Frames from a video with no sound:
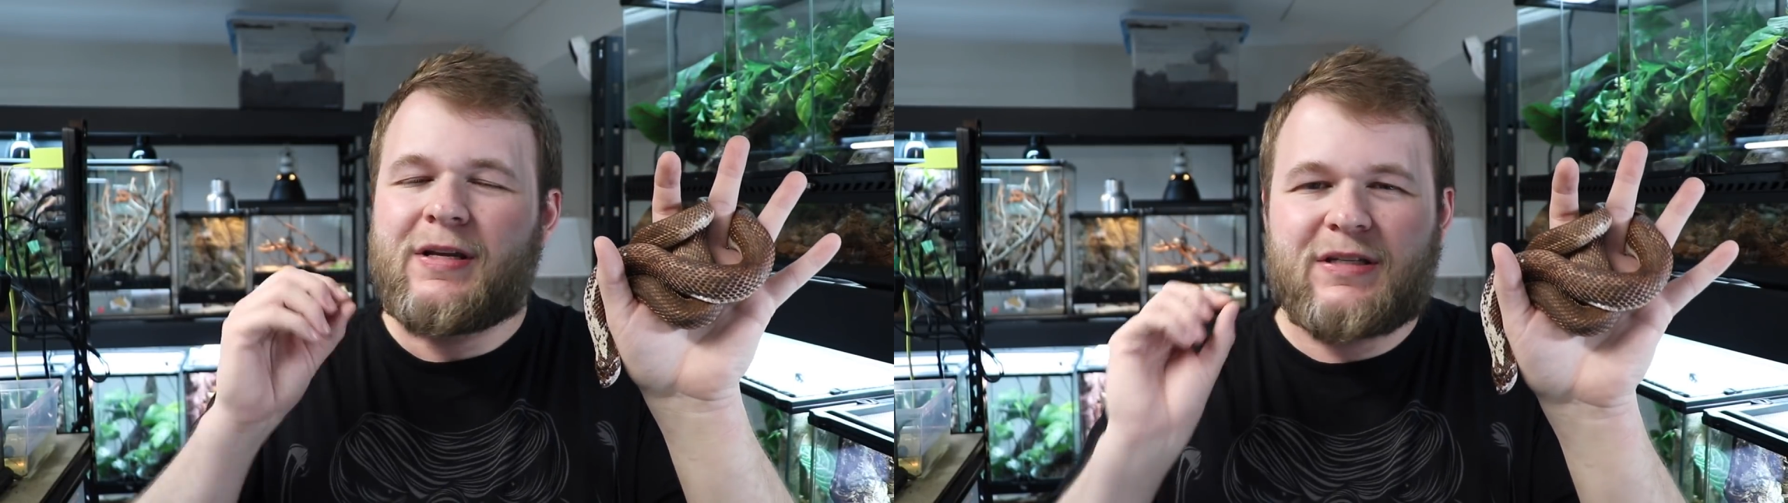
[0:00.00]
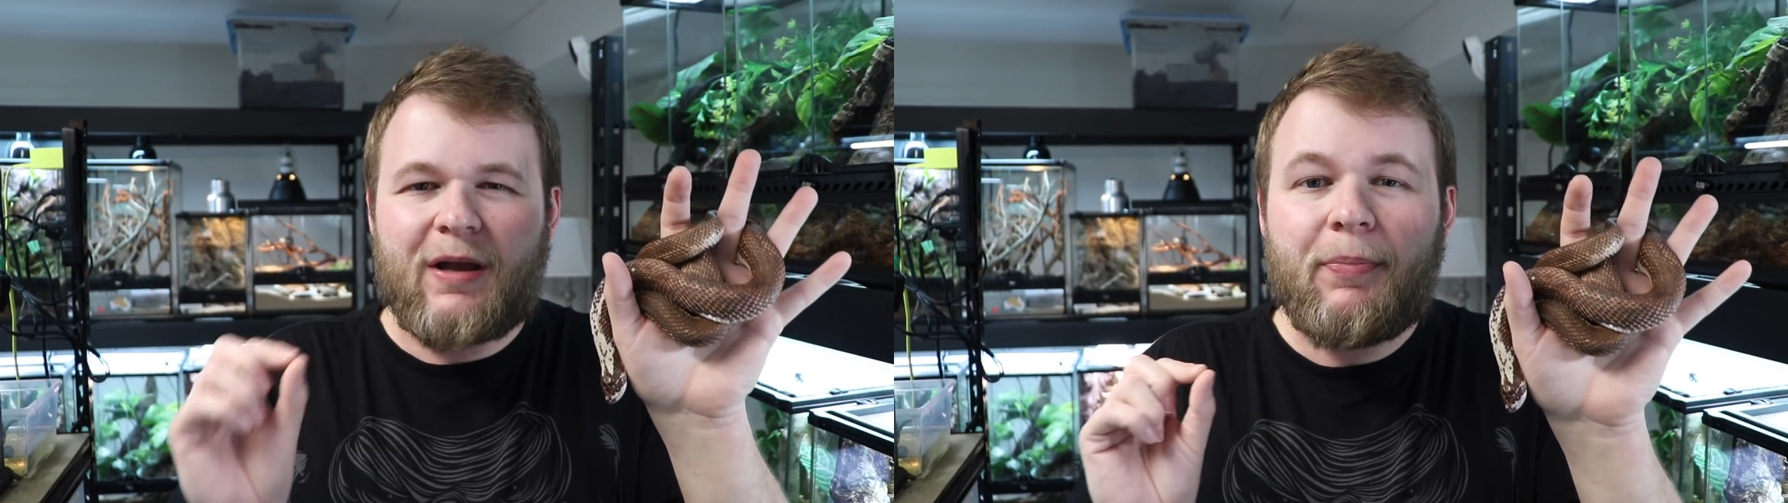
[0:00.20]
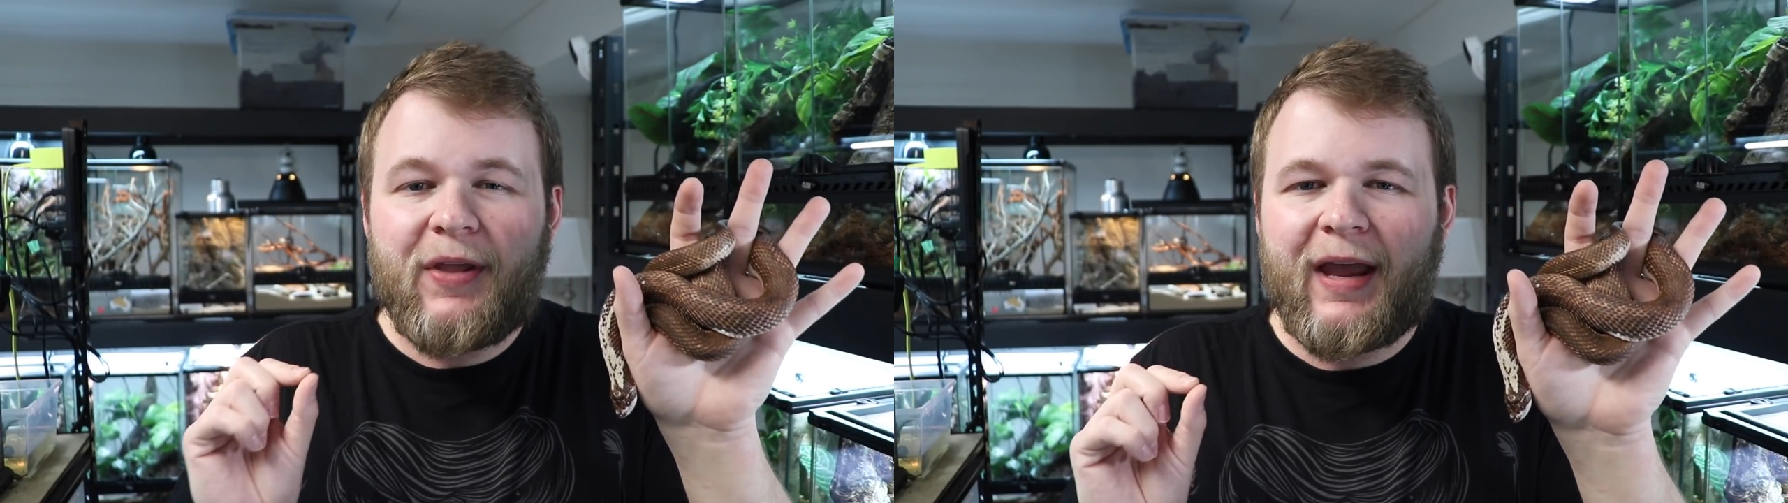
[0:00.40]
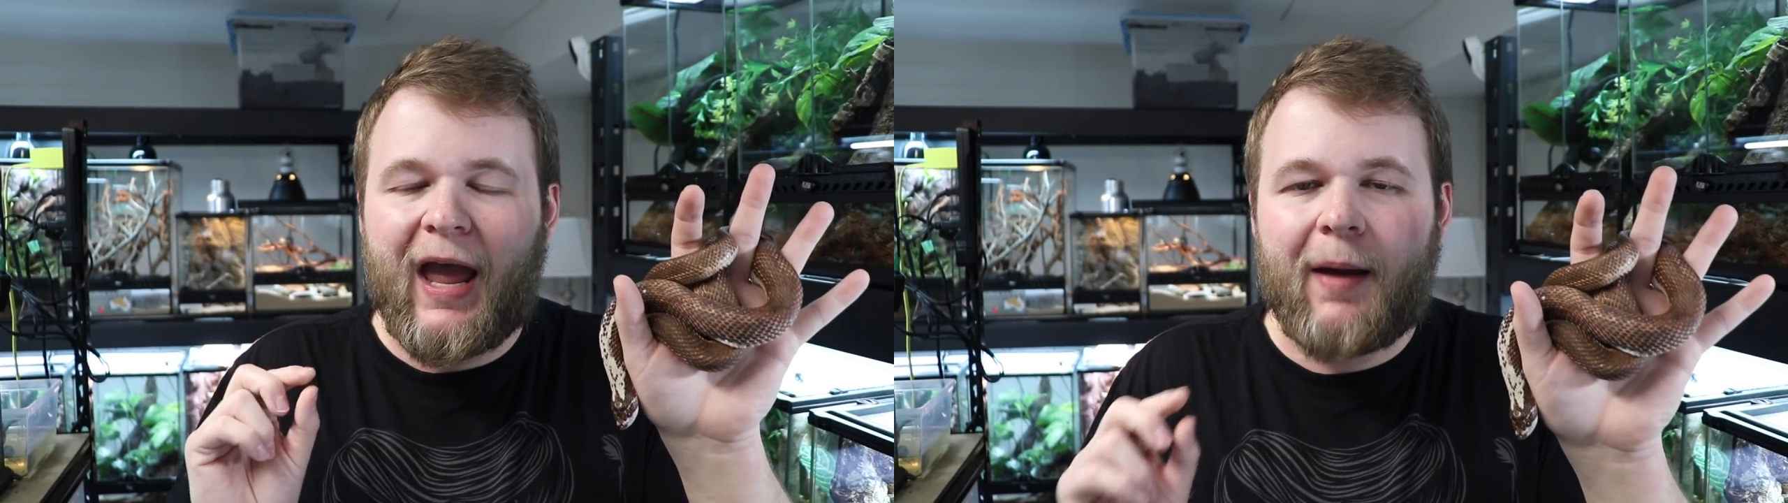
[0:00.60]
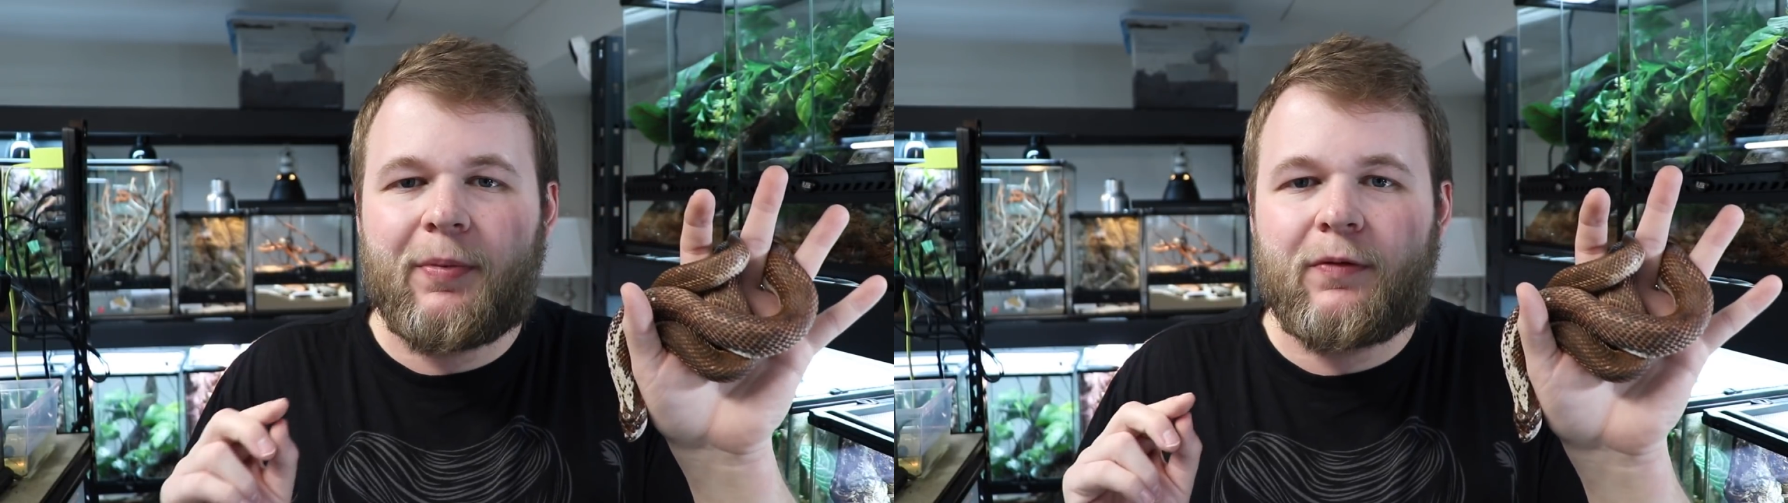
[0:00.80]
something
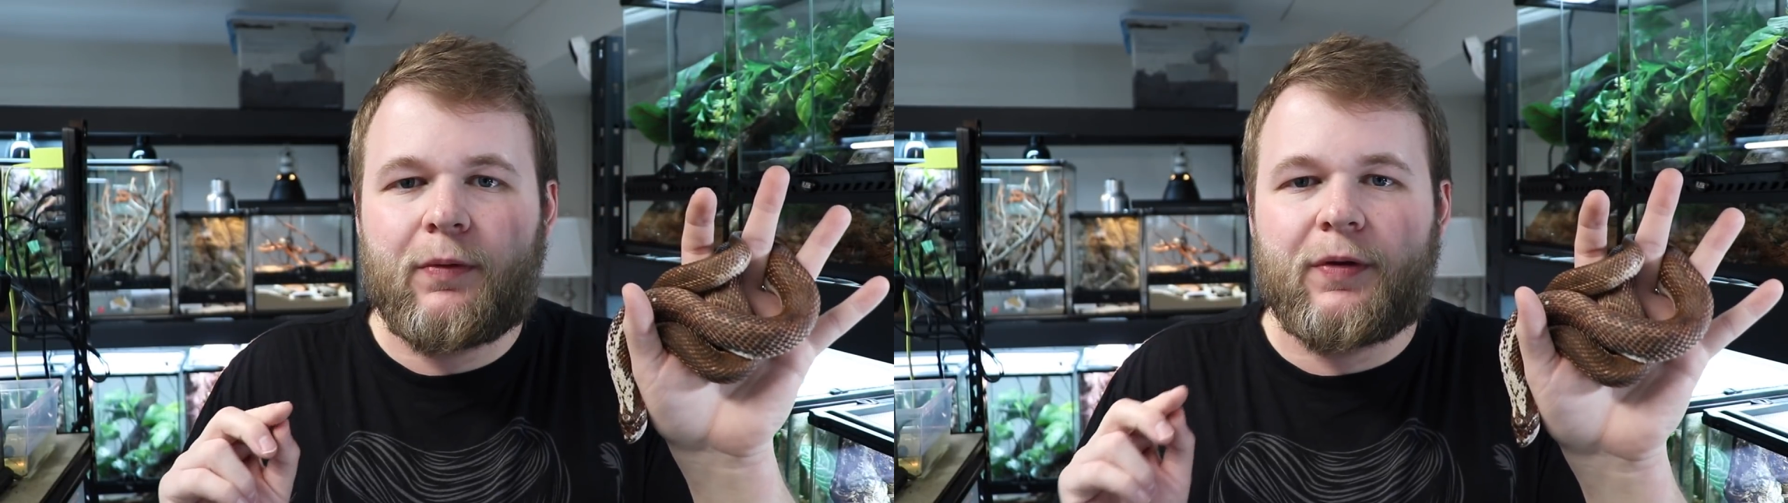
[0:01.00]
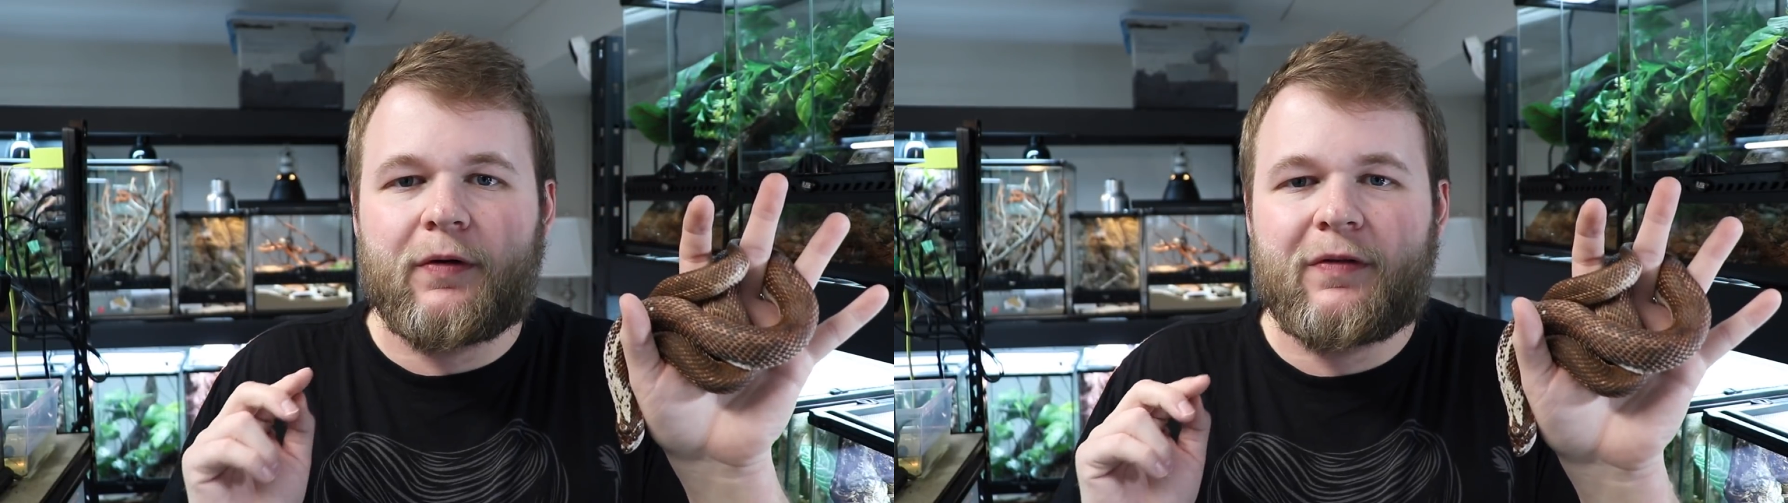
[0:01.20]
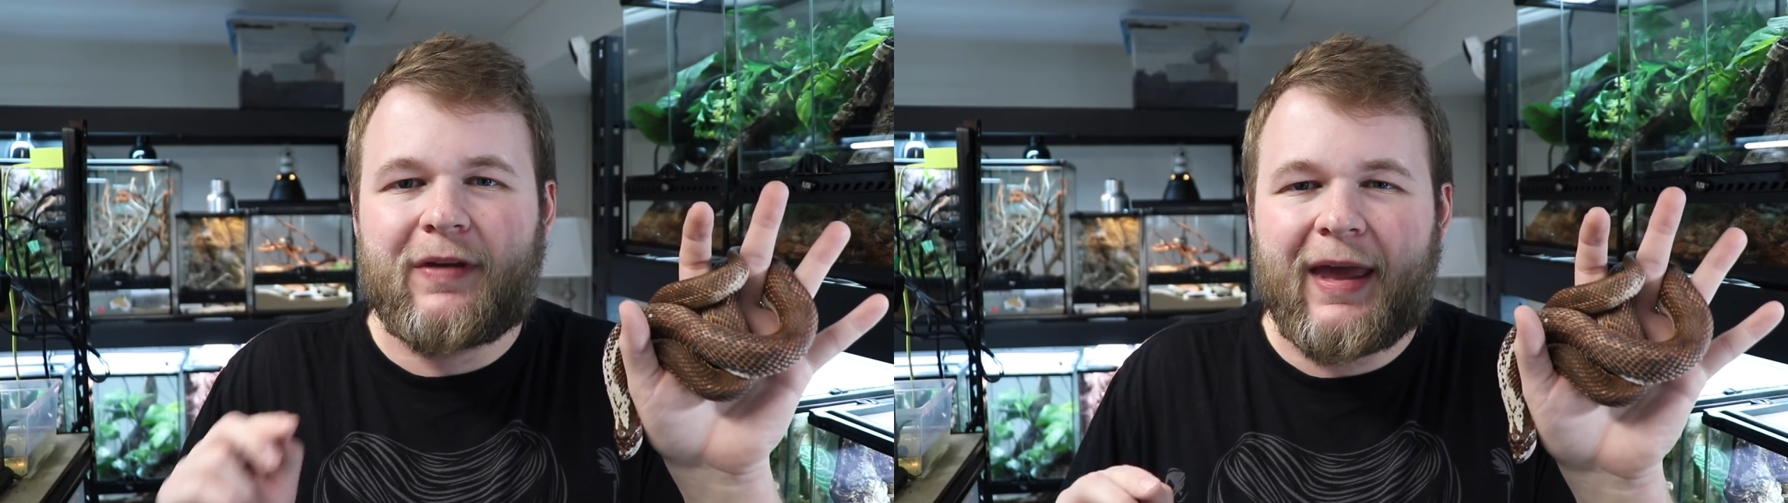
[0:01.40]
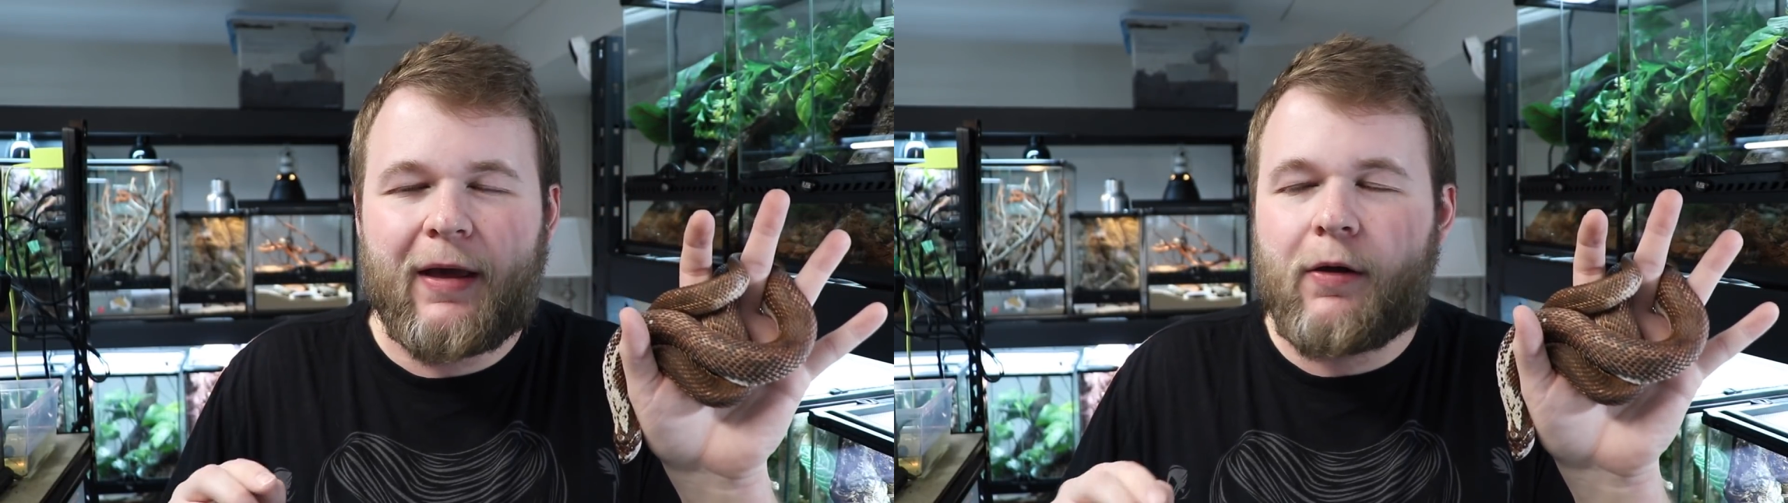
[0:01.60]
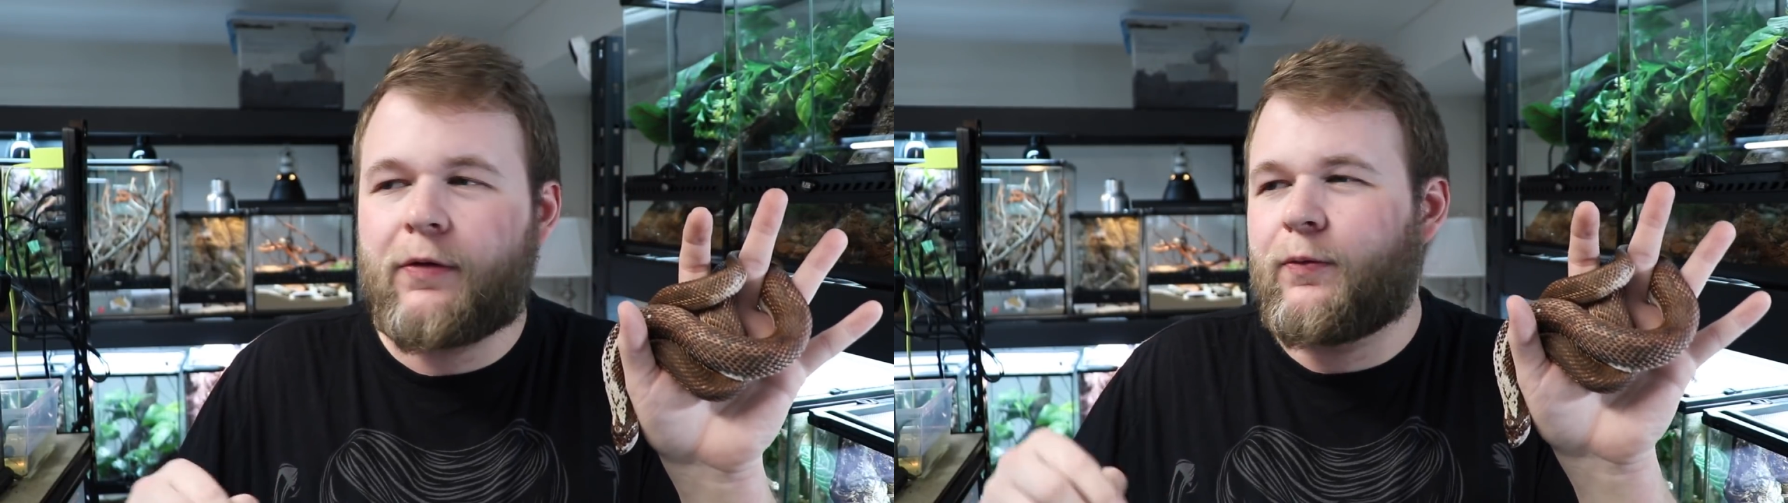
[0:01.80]
happens with their
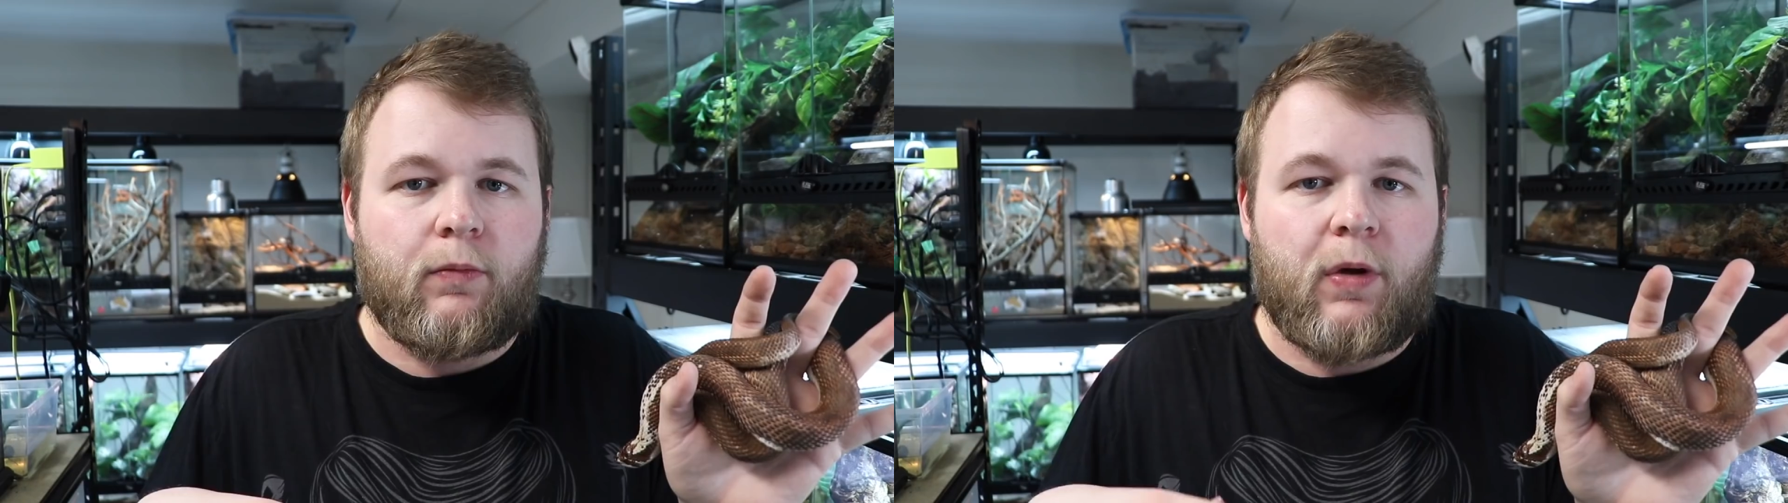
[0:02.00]
scales,